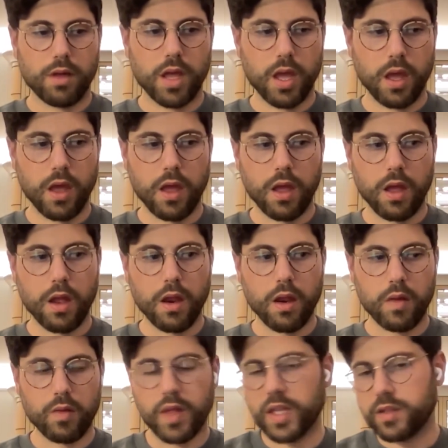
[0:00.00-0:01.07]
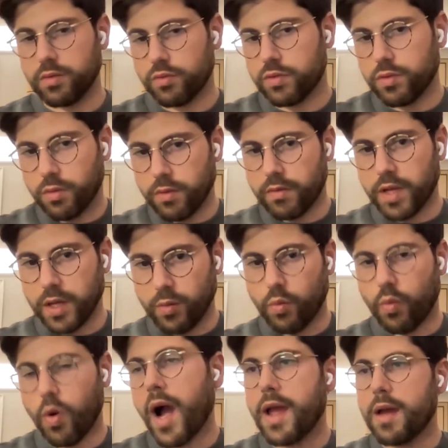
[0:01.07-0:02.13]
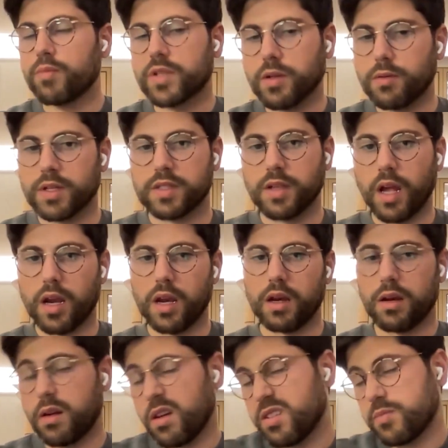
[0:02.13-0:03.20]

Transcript: And, and that's sort of like why I'm so excited, and